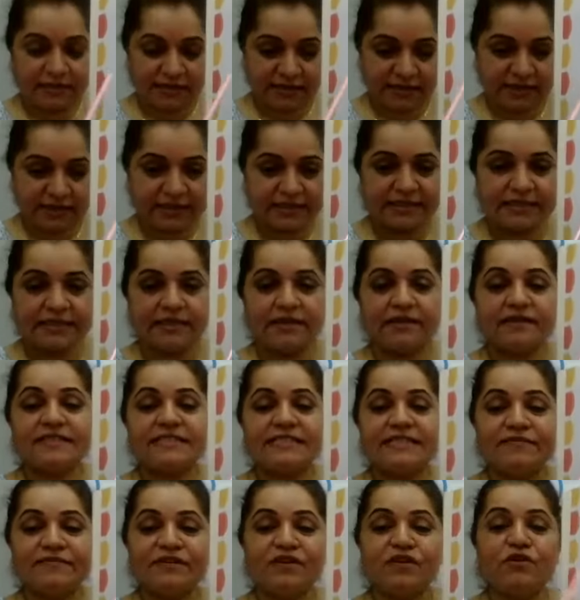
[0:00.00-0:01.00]
yes, there are
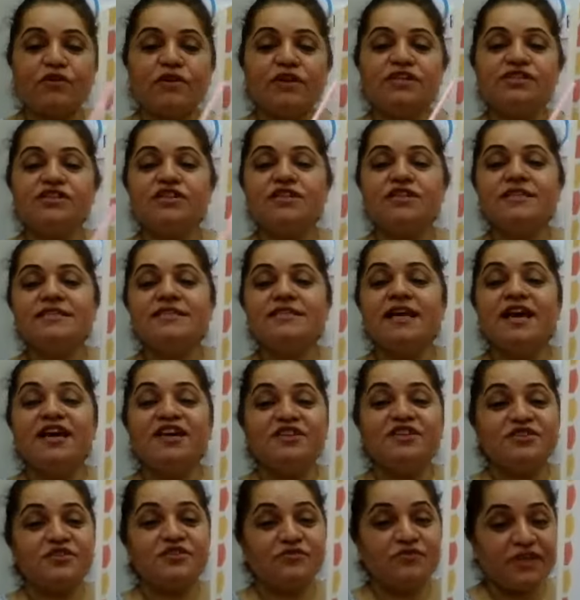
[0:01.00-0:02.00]
seven oranges.
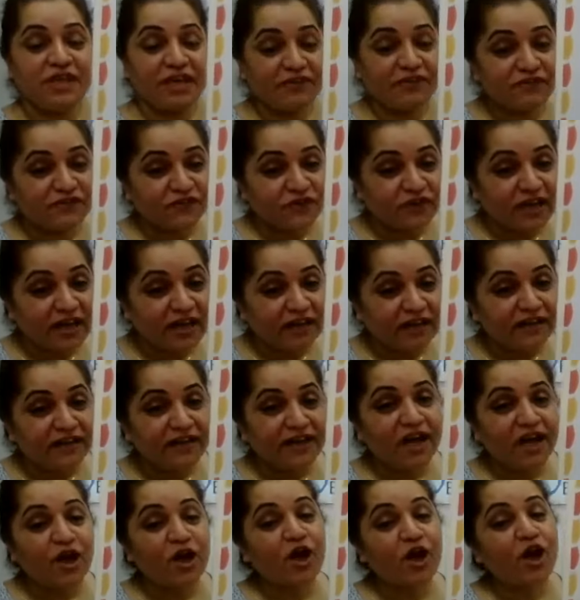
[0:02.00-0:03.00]
So we have to color
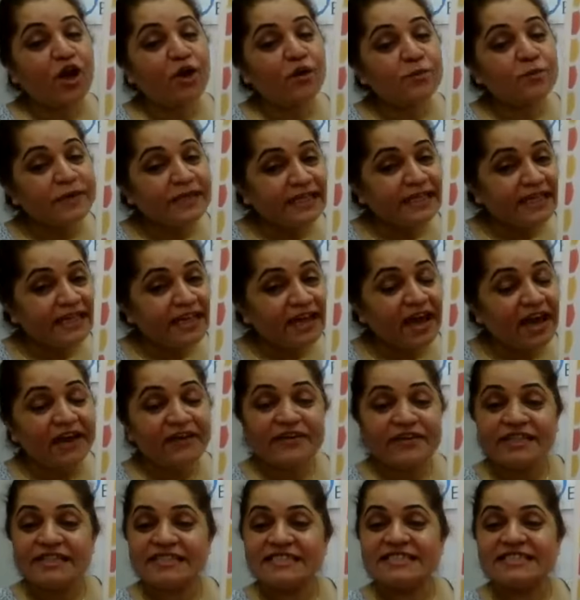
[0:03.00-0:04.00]
how many
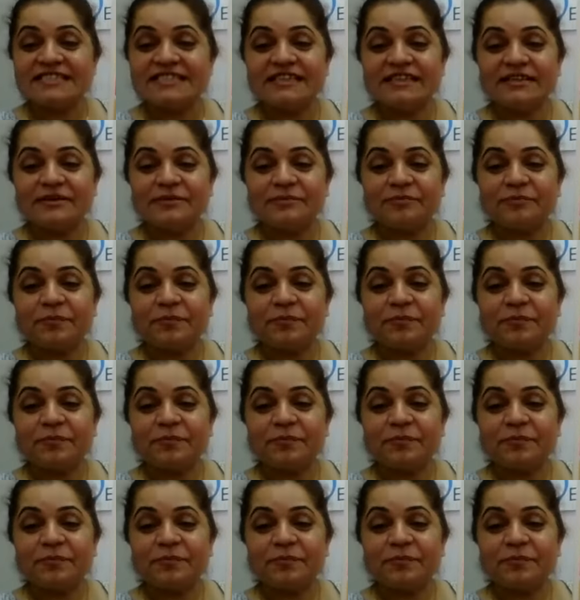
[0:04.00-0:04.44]
carrots?